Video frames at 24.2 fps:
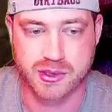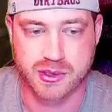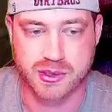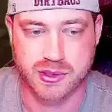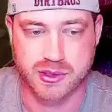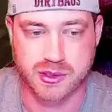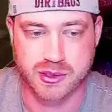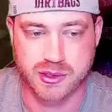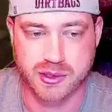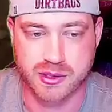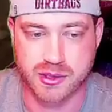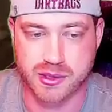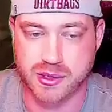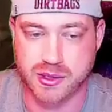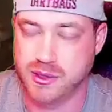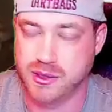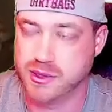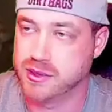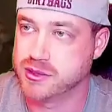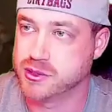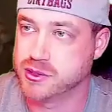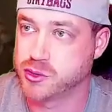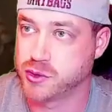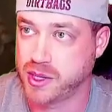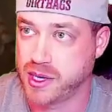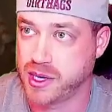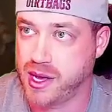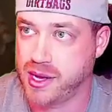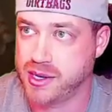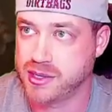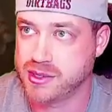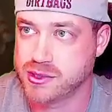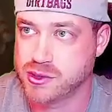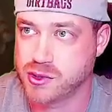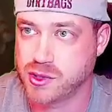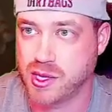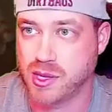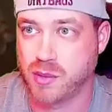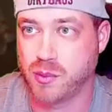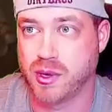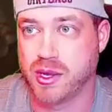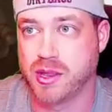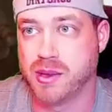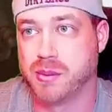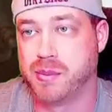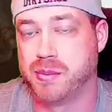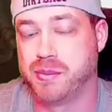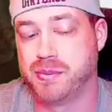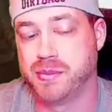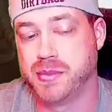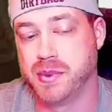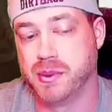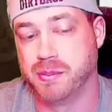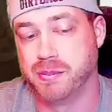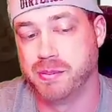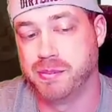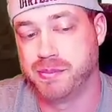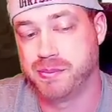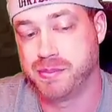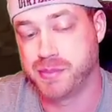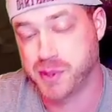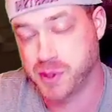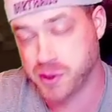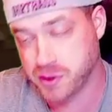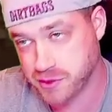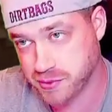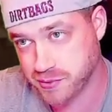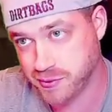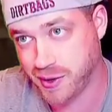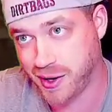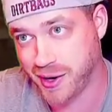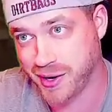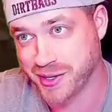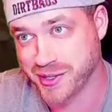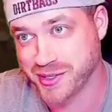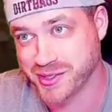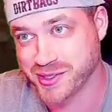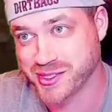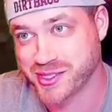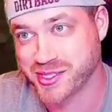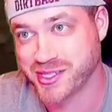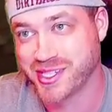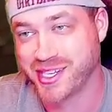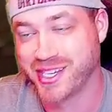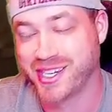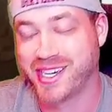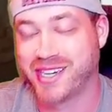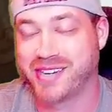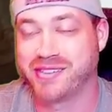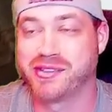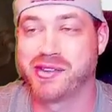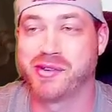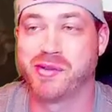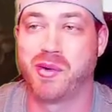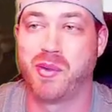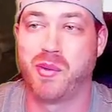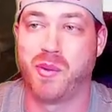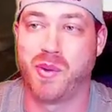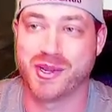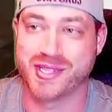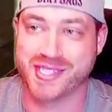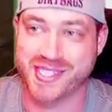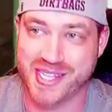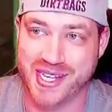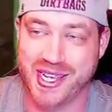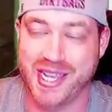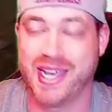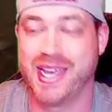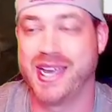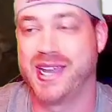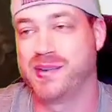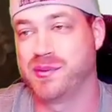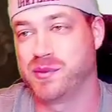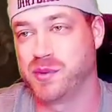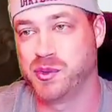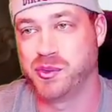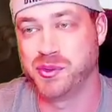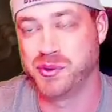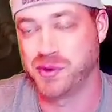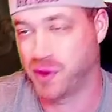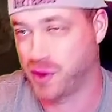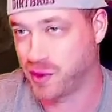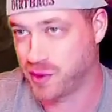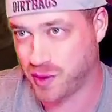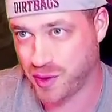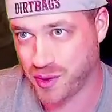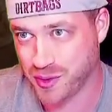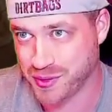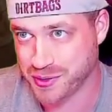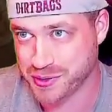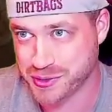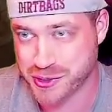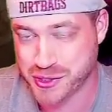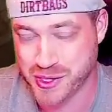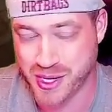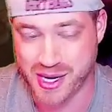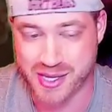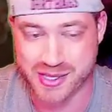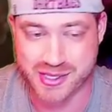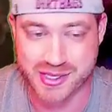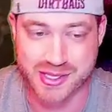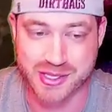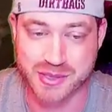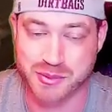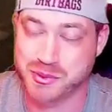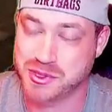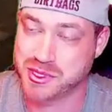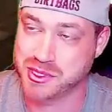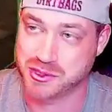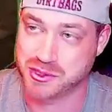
uh, dreadnought. So that way the, the purifiers reroll ones to hit and wound on all their shots, which is